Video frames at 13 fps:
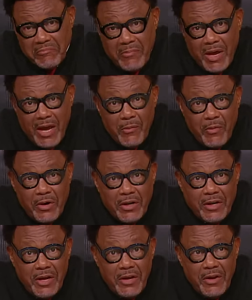
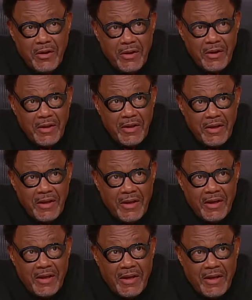She owed me a
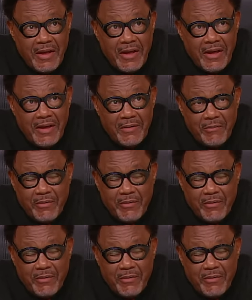favor, and she...